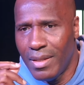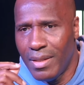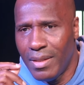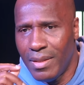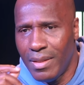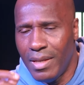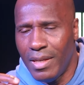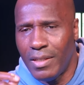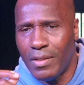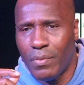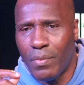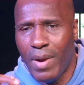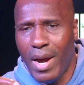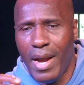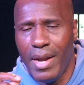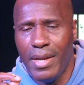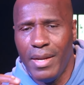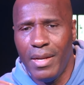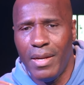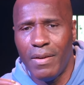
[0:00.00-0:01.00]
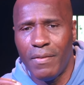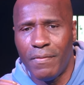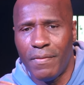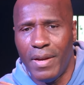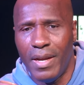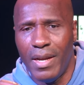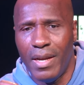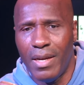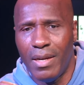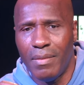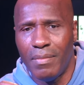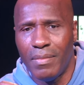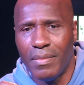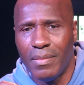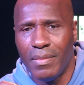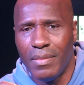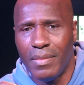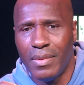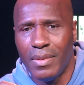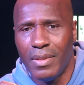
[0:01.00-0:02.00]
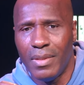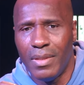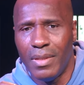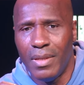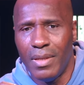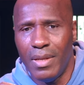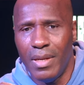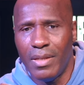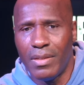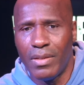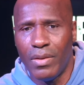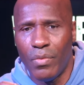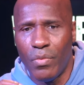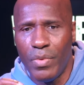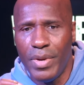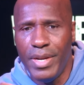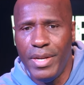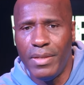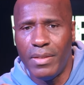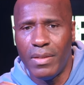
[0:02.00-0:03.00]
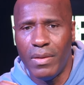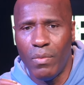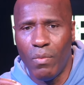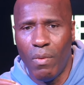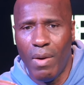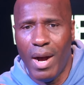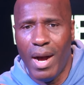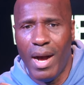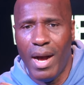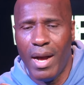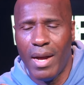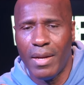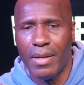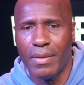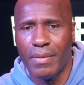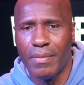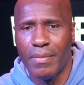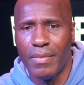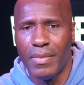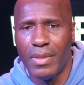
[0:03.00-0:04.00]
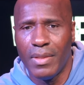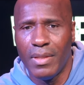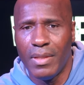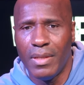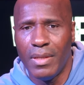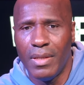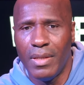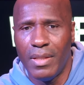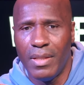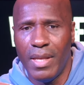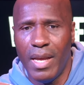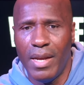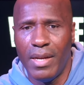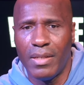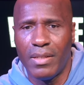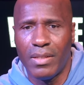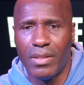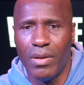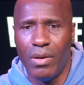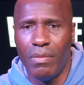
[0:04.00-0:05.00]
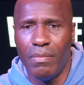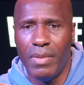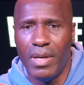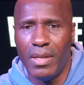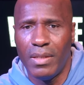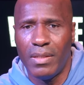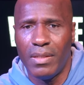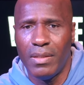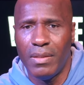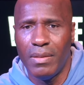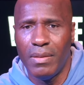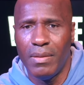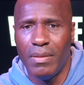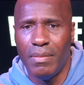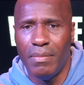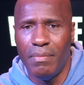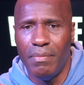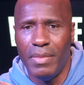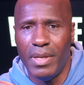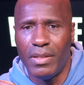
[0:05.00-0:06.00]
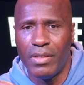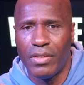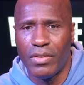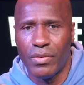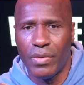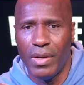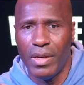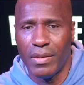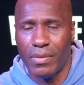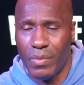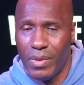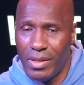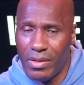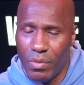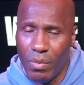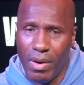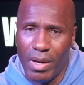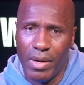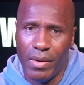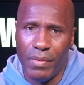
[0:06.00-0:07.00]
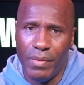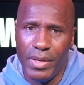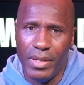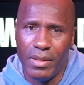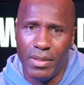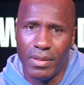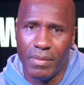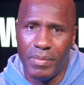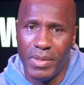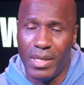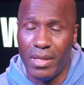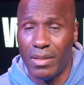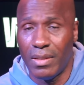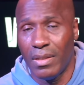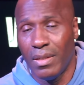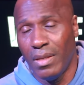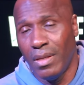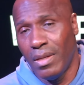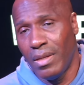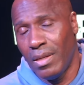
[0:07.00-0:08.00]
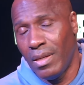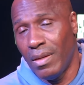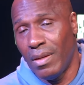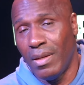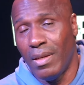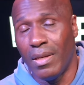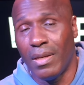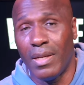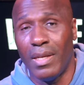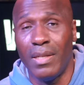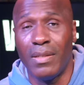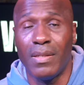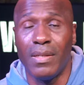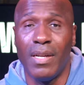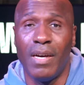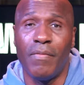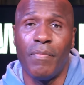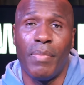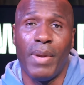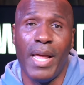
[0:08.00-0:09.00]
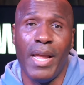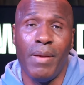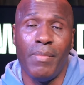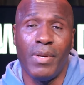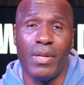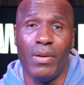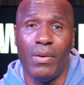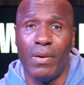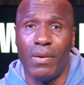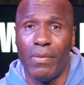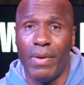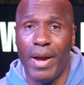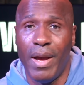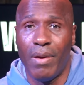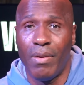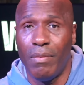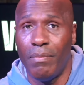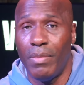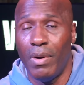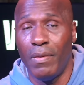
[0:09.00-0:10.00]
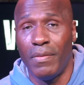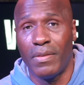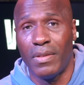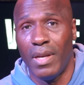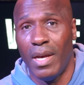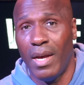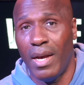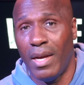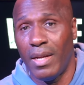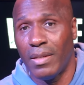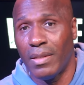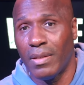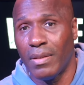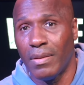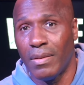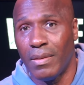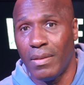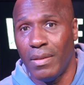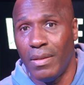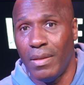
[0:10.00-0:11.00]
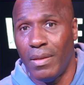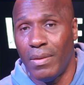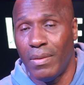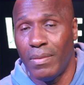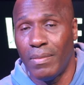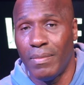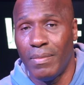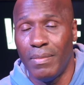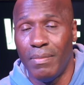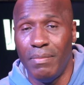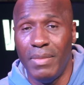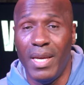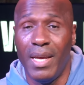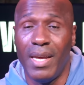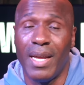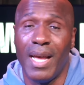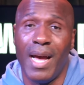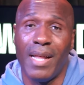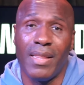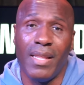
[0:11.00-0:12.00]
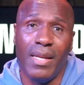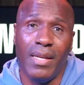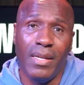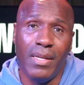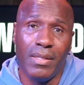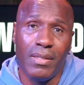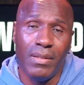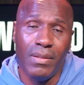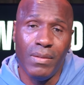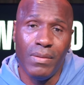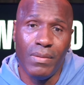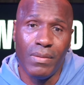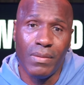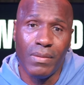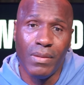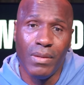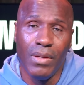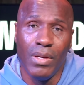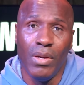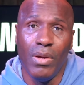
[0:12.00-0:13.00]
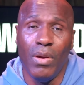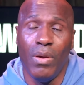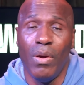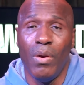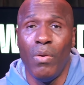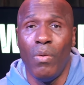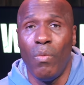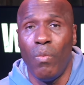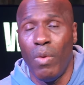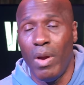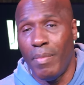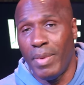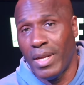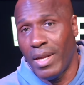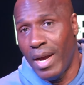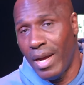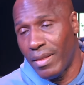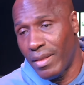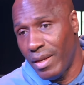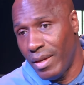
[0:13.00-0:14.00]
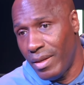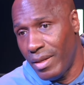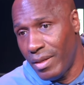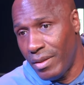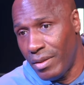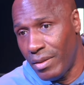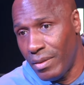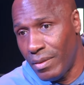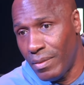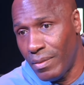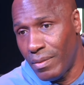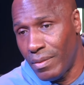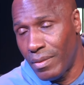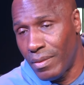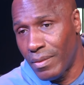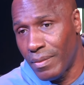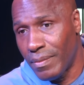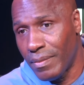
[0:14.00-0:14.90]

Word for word: this right here, fam, is the reason why there's so much mistrust. Well, it's one of the reasons because, you know, look, it's enough blame to go around on both sides. You know, men got their issues, women got their issues.